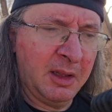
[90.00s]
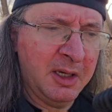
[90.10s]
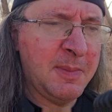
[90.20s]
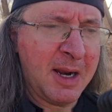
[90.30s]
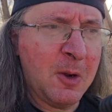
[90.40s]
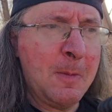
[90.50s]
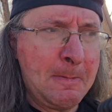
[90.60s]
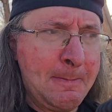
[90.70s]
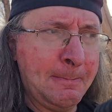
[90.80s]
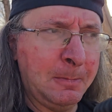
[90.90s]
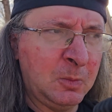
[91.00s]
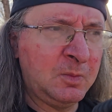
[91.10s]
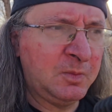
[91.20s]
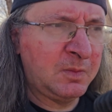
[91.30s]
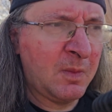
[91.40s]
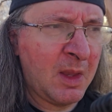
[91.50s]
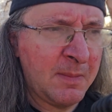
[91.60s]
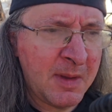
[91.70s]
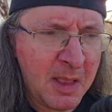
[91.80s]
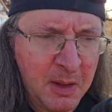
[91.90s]
Plain tobacco,
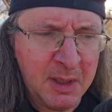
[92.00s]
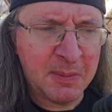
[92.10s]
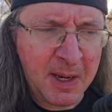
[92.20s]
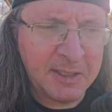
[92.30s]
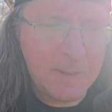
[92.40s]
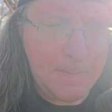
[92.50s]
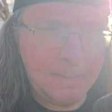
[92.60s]
a little bit of spice,